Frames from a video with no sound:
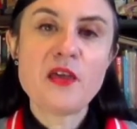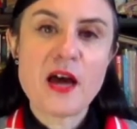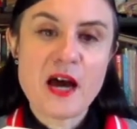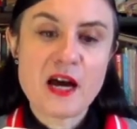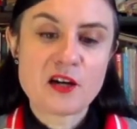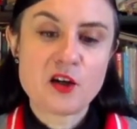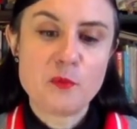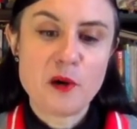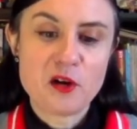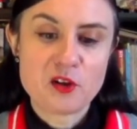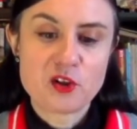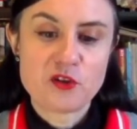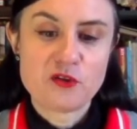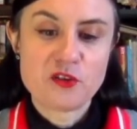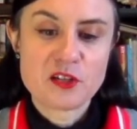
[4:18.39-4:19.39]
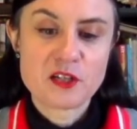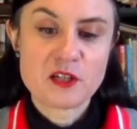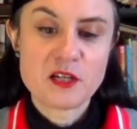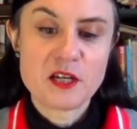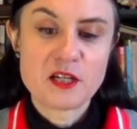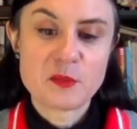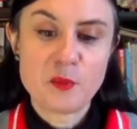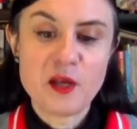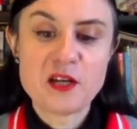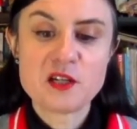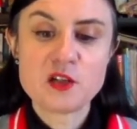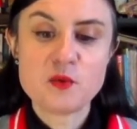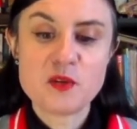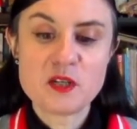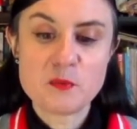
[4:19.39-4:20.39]
acupuncturist explains to
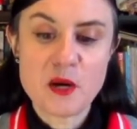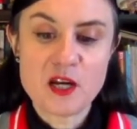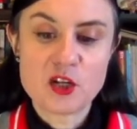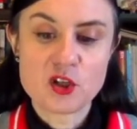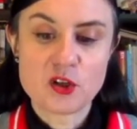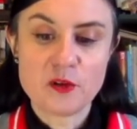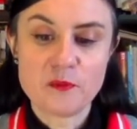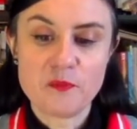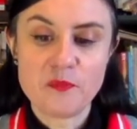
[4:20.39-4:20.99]
his patient